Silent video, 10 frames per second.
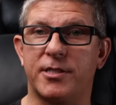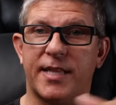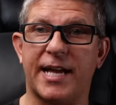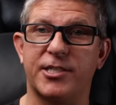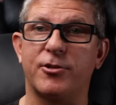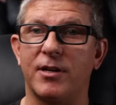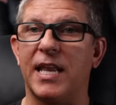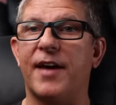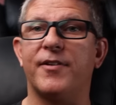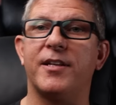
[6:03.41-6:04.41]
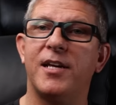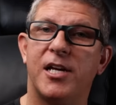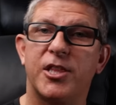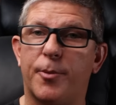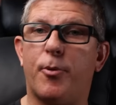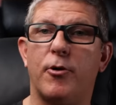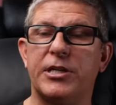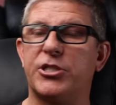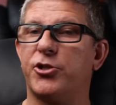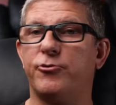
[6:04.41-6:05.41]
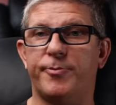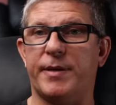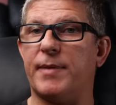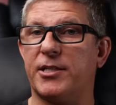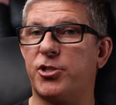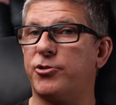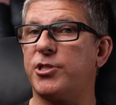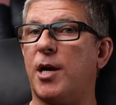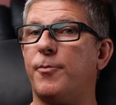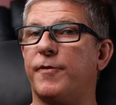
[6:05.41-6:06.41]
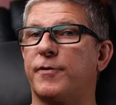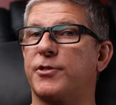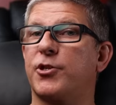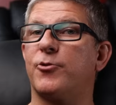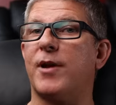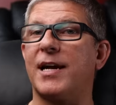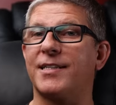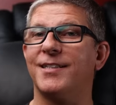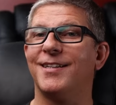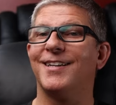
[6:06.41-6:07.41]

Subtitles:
So that's your 11. The 0.2 would be my 2 subwoofers, correct?